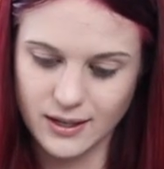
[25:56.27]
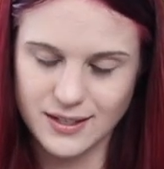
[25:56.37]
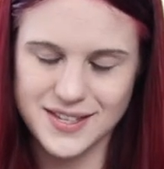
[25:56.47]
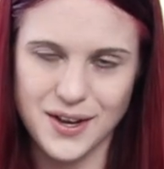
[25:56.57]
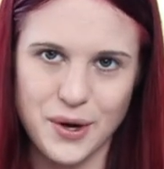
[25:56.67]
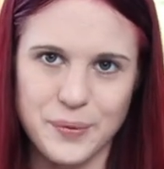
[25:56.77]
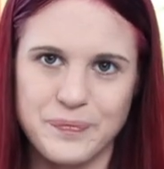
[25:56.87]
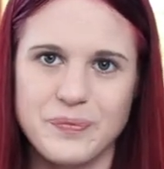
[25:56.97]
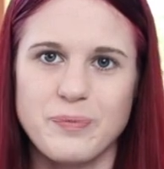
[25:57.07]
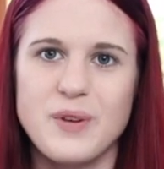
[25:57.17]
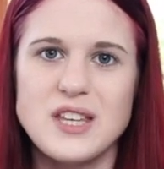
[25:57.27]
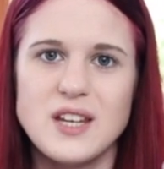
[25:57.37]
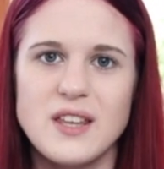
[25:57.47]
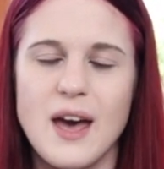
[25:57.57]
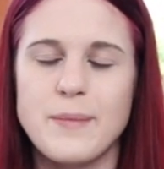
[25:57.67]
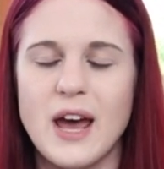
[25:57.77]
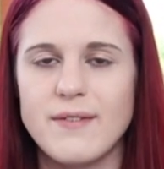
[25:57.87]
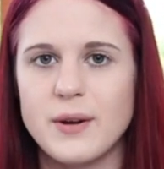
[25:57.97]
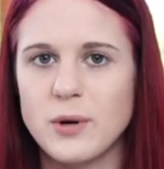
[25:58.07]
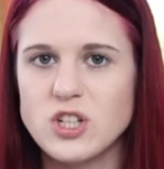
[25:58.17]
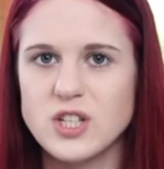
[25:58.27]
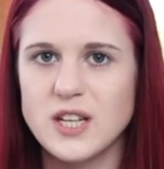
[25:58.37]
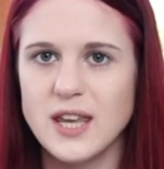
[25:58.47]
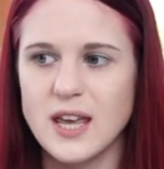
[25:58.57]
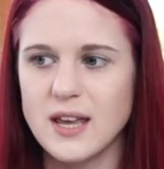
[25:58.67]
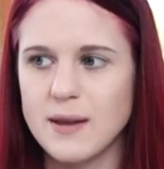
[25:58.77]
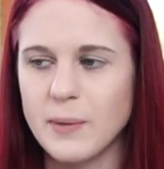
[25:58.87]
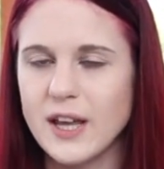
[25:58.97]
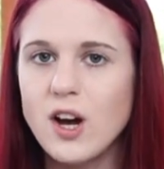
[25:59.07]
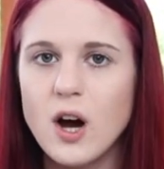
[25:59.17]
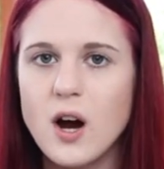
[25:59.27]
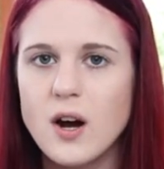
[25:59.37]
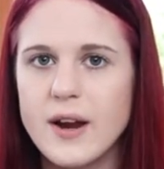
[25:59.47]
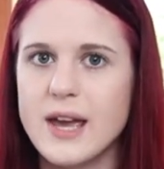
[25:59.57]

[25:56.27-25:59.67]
So basically I'm gonna have an emergency kit in my car